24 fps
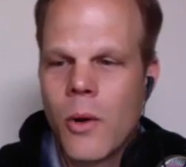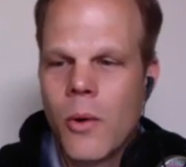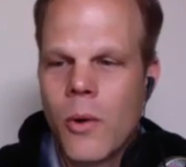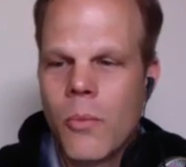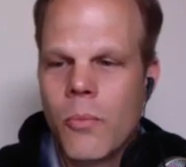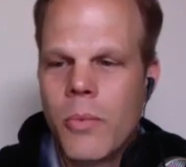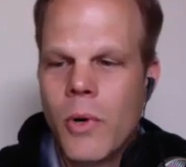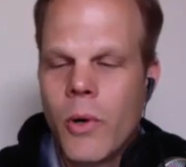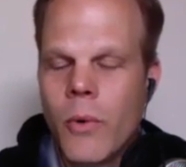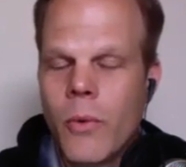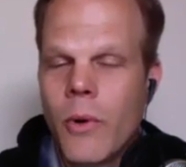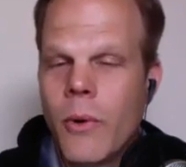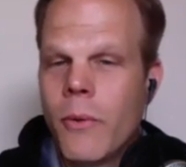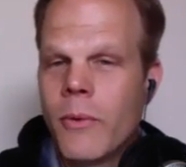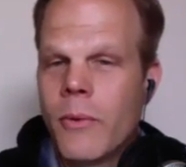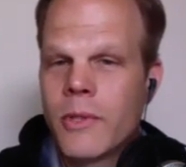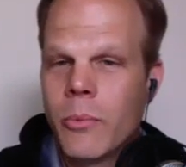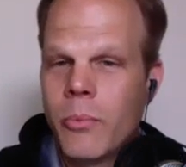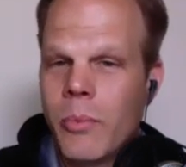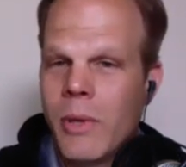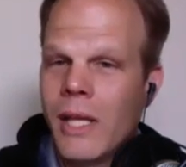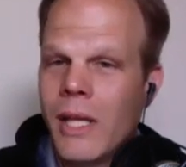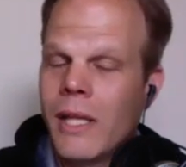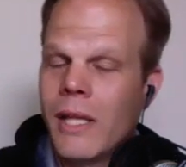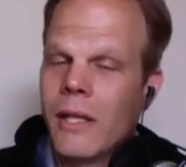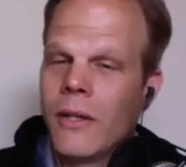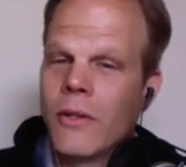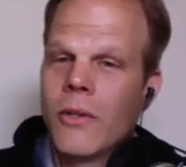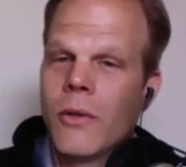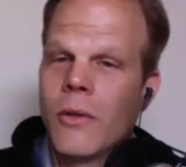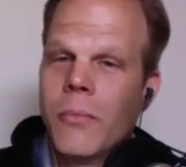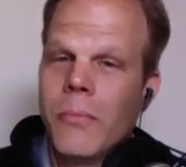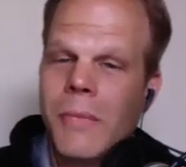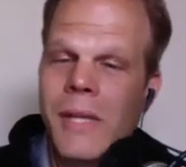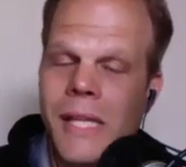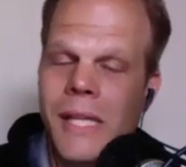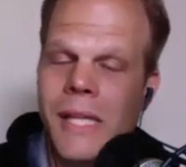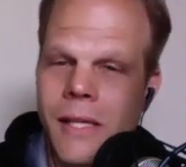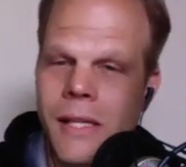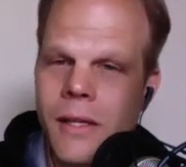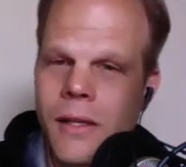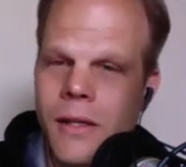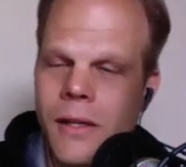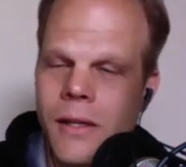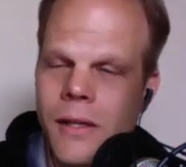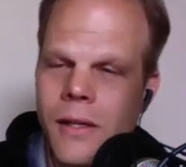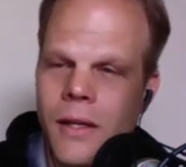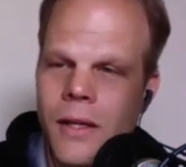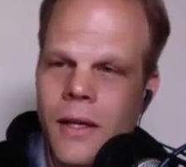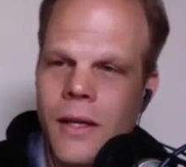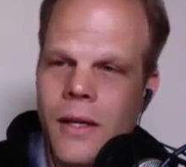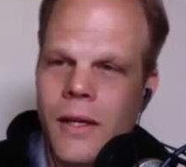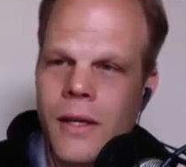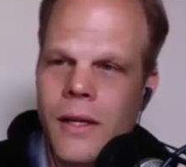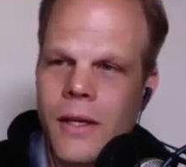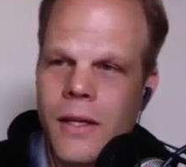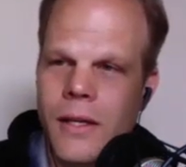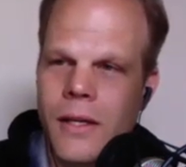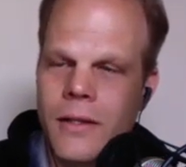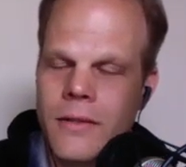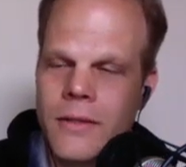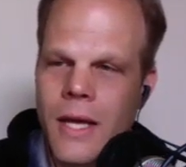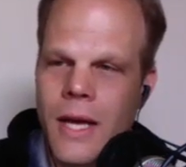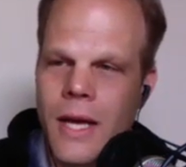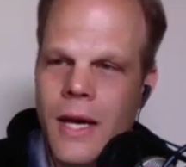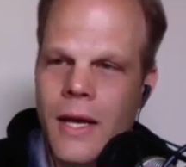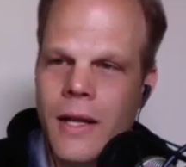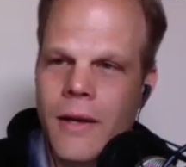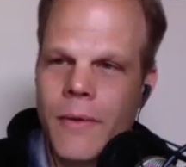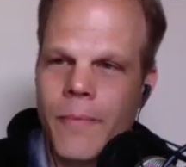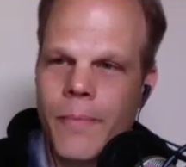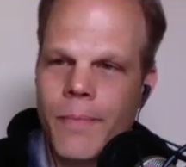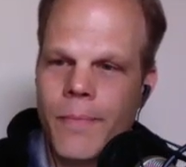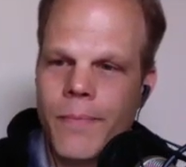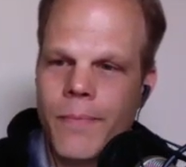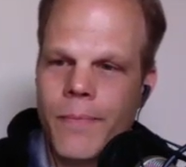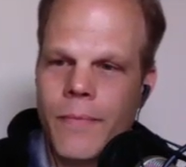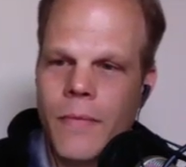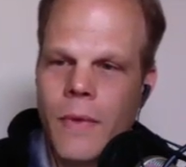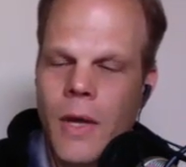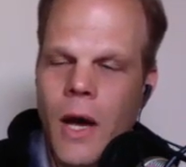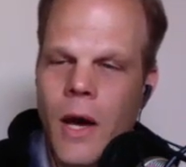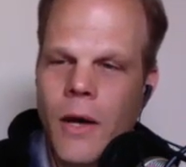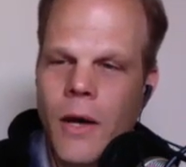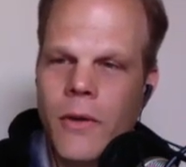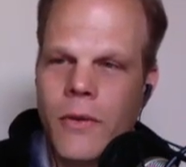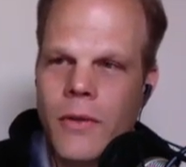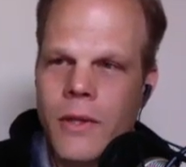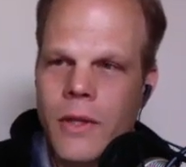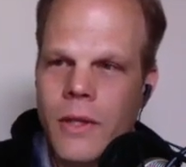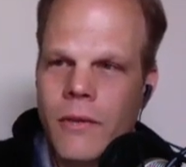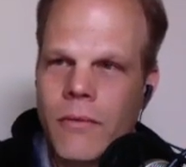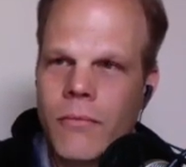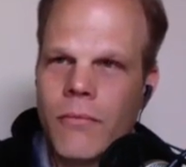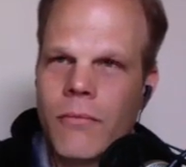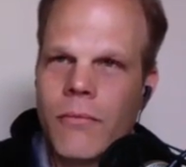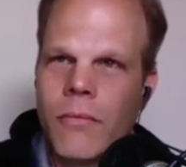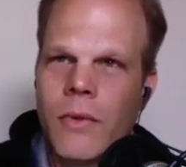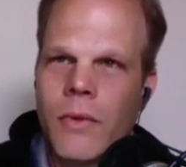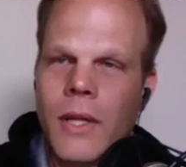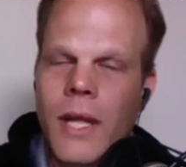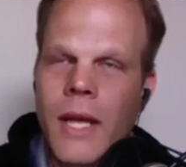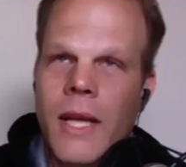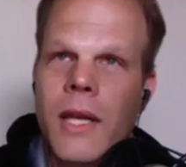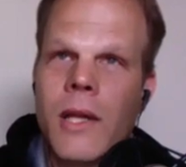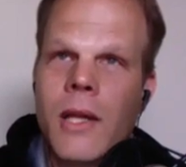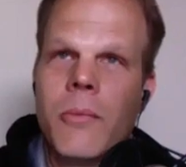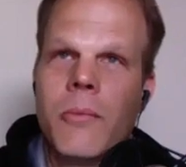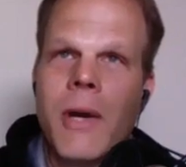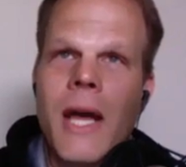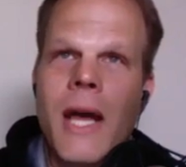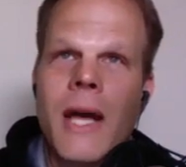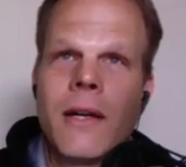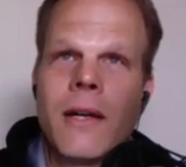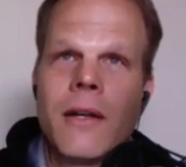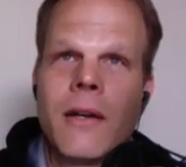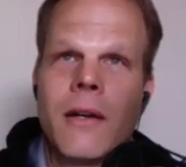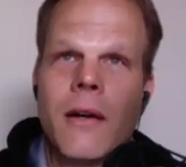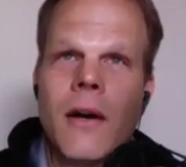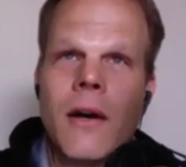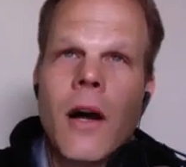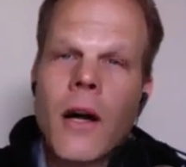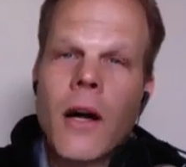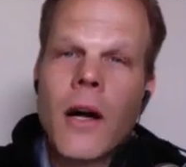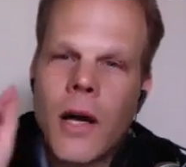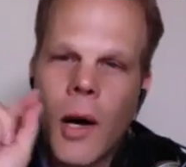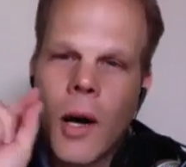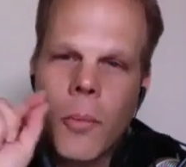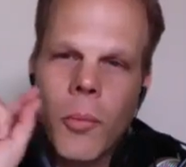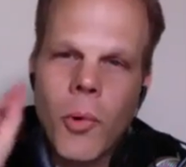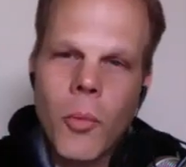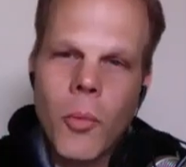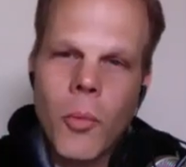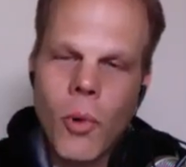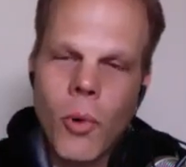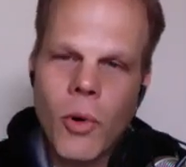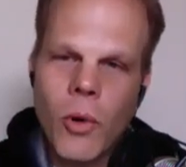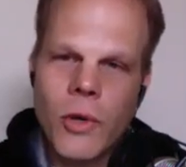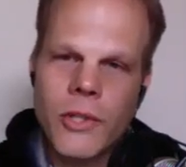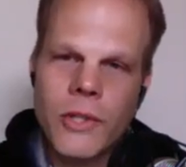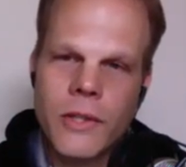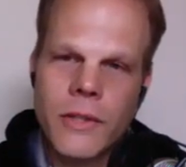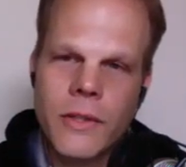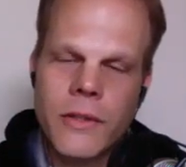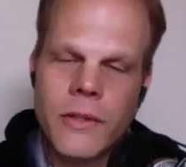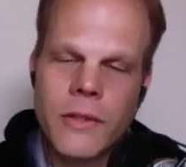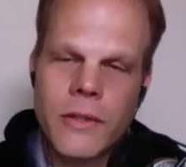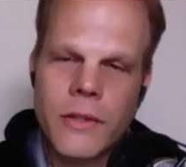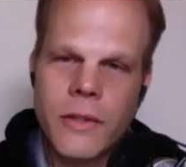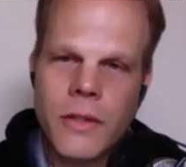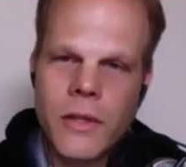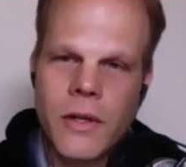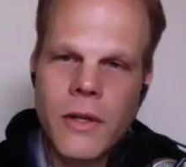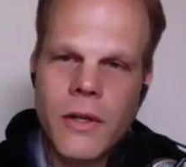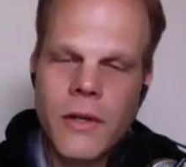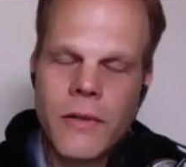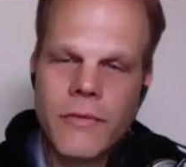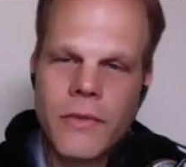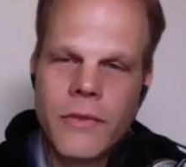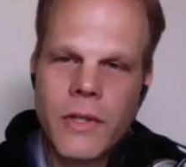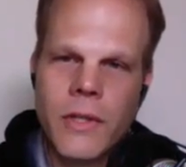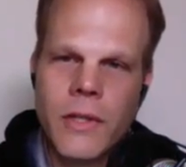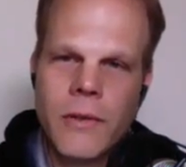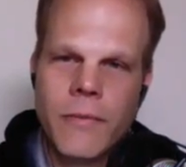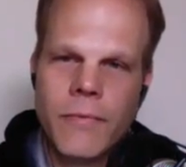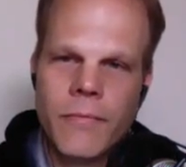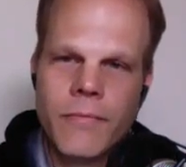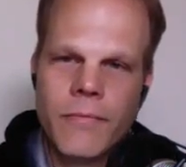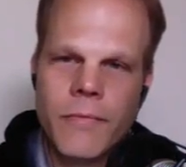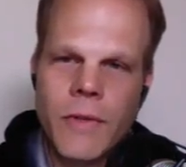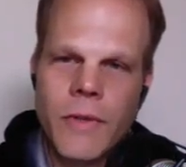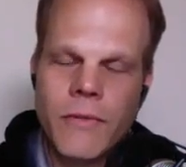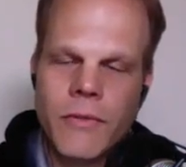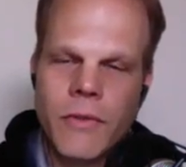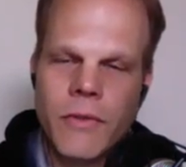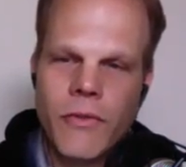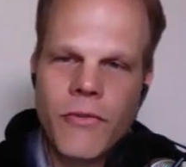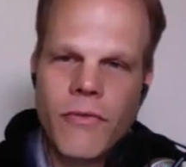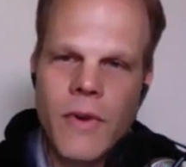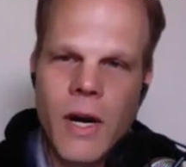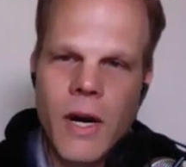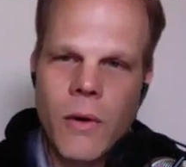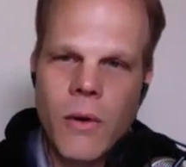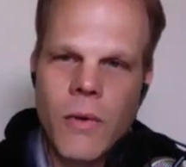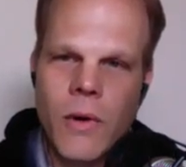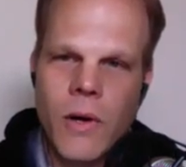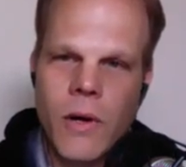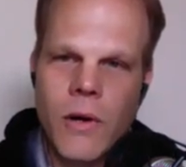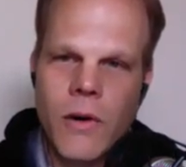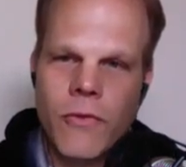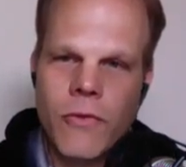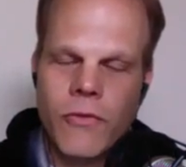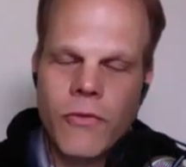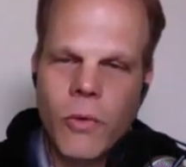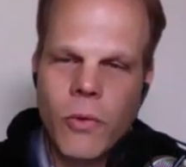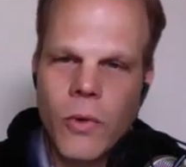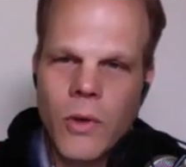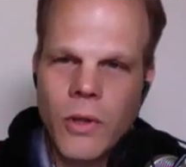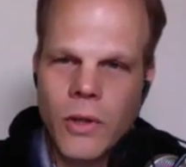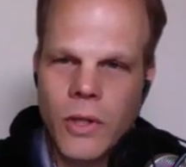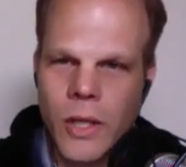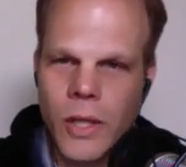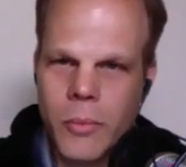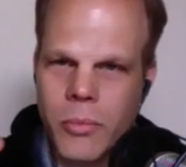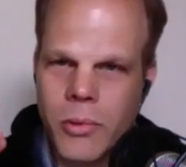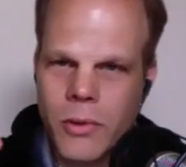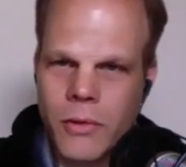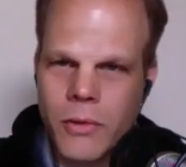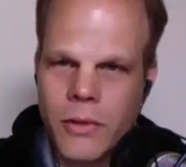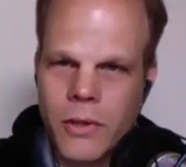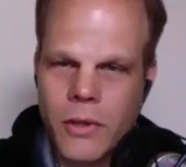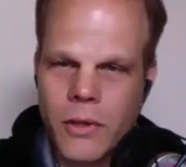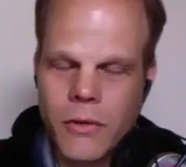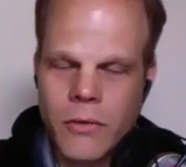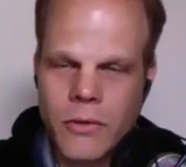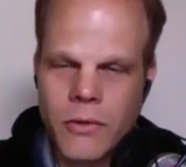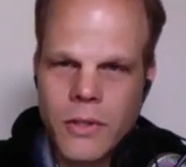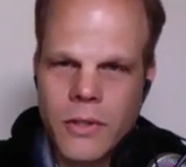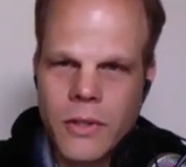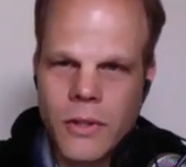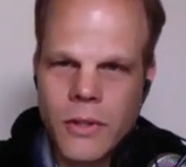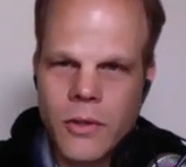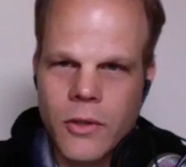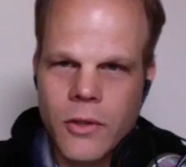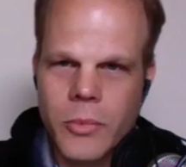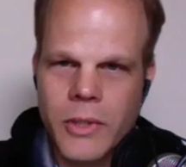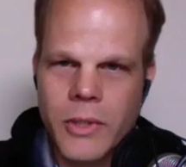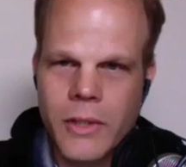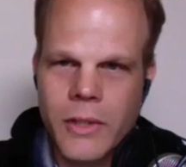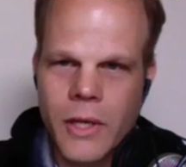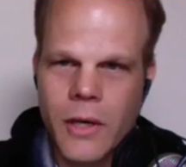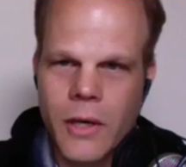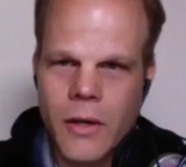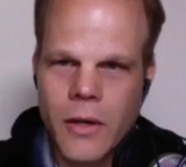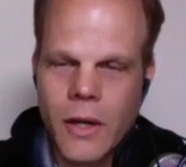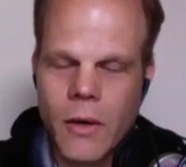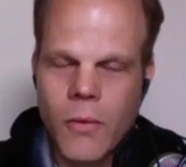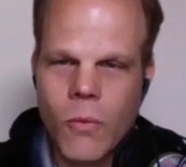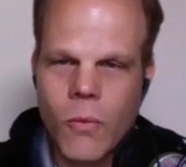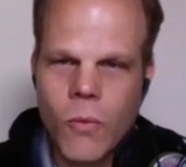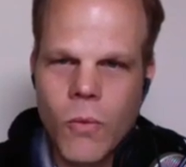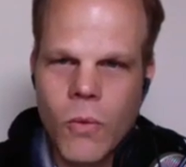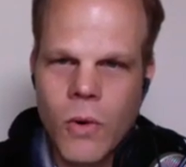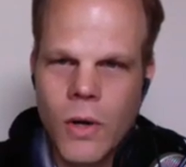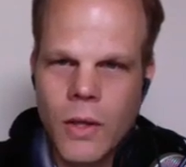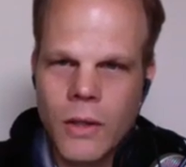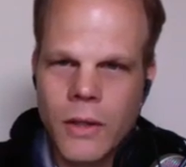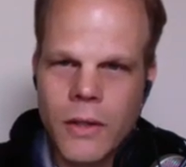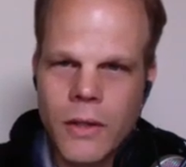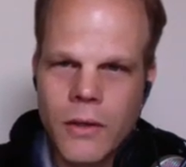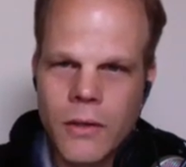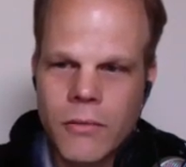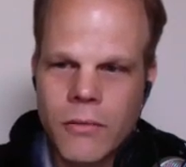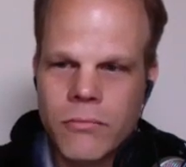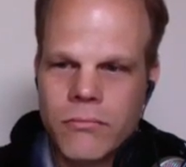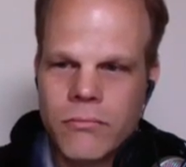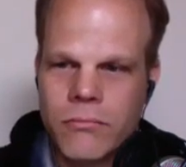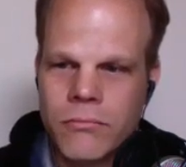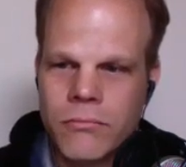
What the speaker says: But what was appealing to me is that other than laying back a couple portions of the firewall floor lip, just a little bit there, and one little